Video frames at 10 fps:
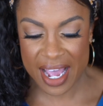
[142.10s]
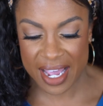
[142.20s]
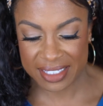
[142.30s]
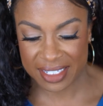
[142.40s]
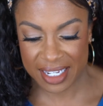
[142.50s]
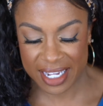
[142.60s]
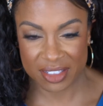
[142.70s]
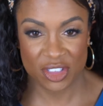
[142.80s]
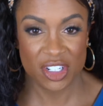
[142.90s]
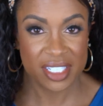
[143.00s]
I had to
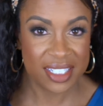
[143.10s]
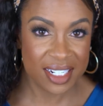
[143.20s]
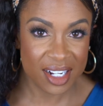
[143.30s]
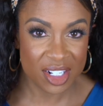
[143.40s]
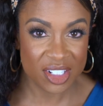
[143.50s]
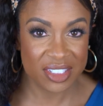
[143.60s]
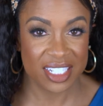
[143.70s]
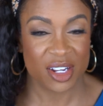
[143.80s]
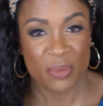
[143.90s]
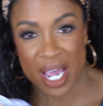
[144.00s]
like look at the color and
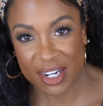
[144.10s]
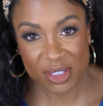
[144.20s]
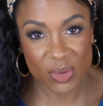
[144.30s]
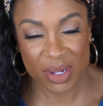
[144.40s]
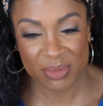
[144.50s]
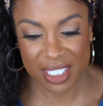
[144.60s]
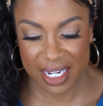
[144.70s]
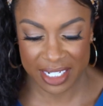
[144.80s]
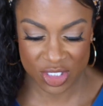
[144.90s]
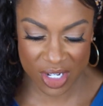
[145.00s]
then go back on the
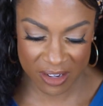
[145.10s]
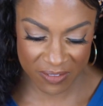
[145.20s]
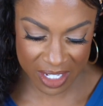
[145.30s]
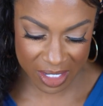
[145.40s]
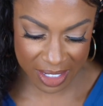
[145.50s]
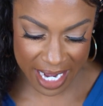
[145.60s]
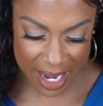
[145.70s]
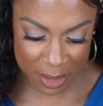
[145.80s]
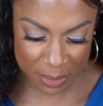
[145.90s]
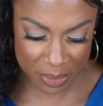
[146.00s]
website and try to figure it
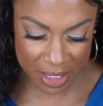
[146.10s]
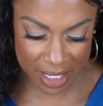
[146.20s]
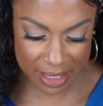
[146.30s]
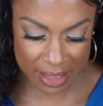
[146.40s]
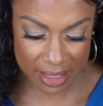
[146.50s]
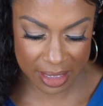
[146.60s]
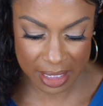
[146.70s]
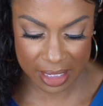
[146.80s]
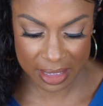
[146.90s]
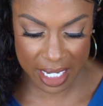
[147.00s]
out. But
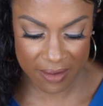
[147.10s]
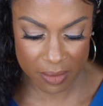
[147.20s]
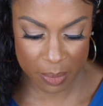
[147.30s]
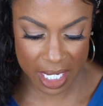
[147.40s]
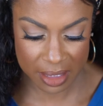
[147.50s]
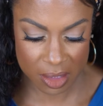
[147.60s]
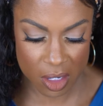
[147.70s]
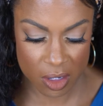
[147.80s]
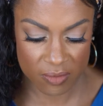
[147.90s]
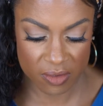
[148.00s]
these have a base
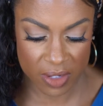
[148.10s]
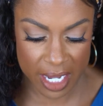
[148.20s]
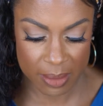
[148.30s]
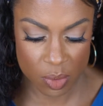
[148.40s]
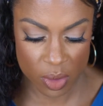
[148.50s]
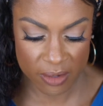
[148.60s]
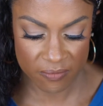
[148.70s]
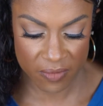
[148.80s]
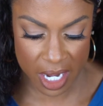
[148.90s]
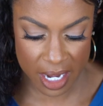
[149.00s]
curve of
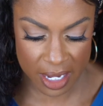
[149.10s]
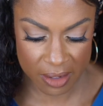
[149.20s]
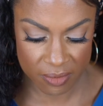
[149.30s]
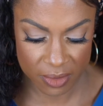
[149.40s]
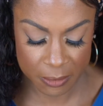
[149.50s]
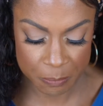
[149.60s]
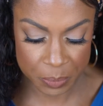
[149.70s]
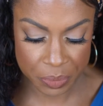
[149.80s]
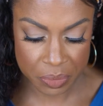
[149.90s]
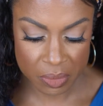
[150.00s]
8.5
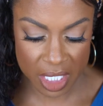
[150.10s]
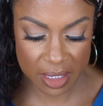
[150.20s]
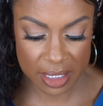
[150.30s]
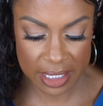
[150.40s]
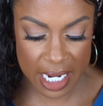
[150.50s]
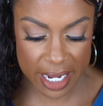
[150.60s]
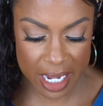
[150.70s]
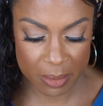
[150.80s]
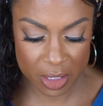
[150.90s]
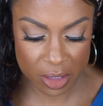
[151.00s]
and then the
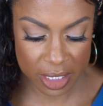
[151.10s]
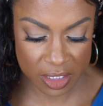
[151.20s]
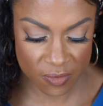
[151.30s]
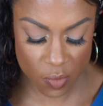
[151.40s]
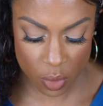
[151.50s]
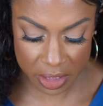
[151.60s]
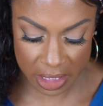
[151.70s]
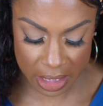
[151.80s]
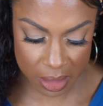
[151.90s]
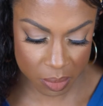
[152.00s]
diameter is
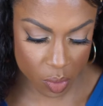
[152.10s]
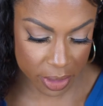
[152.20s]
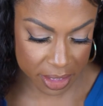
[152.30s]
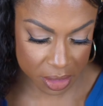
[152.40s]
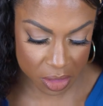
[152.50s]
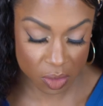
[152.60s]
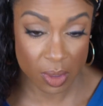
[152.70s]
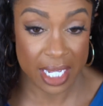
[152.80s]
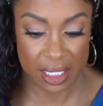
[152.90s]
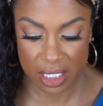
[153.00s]
14.2
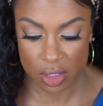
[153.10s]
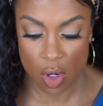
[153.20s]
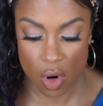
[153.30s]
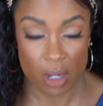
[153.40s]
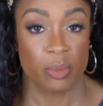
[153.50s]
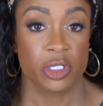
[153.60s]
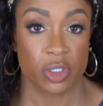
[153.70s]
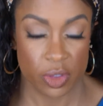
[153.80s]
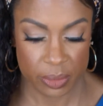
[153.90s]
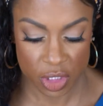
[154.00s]
and these are
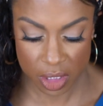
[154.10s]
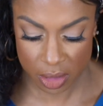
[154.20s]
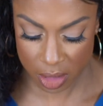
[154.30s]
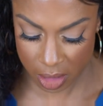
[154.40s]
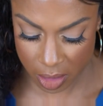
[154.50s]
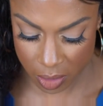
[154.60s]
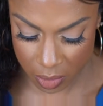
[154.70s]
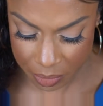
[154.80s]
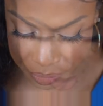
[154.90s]
prescriptions. So